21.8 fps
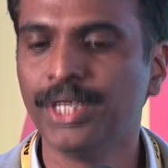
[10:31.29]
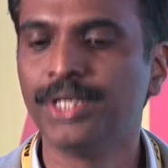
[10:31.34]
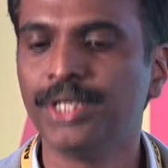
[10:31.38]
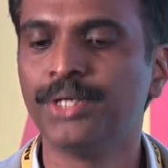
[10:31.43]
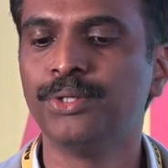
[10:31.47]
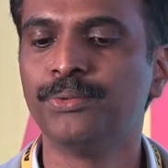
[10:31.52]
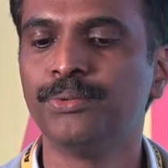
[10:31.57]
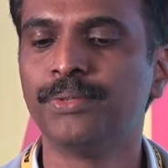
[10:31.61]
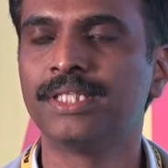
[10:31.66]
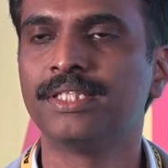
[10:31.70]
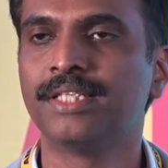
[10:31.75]
need to
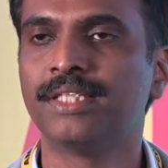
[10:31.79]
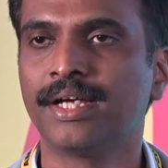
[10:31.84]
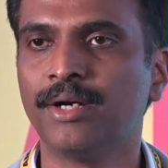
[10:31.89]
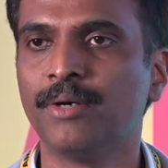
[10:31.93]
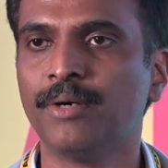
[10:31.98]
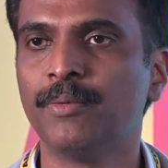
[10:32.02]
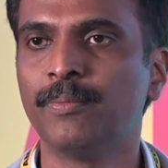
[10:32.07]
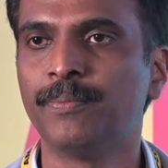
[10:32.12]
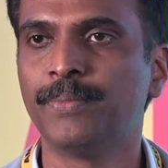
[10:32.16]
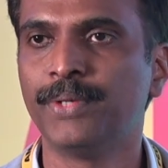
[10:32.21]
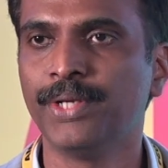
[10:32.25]
do a
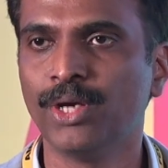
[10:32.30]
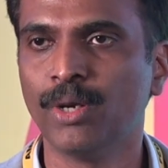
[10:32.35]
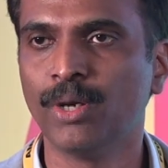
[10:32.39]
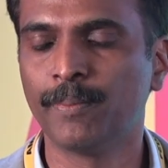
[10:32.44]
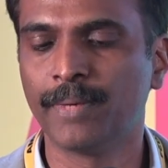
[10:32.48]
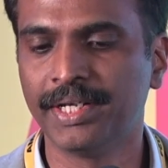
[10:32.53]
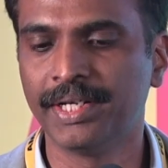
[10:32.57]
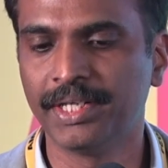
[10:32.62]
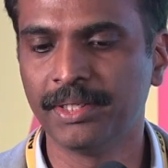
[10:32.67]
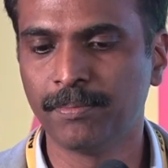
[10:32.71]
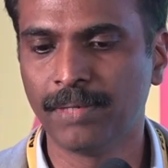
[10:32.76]
thorough
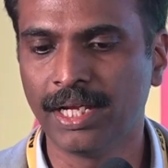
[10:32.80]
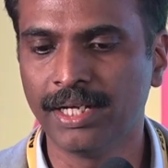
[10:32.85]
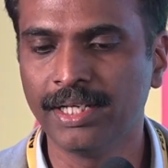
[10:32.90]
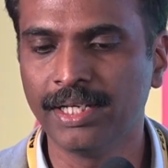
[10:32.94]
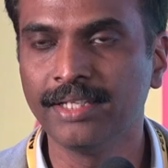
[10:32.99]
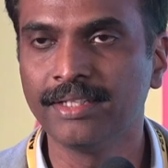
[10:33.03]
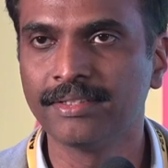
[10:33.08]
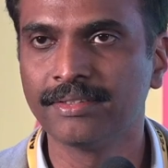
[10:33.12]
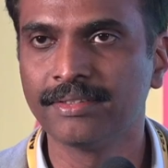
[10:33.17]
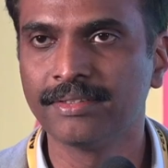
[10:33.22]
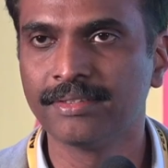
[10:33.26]
preoperative
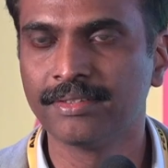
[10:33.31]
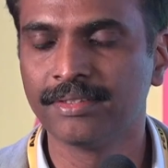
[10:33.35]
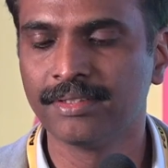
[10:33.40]
planning,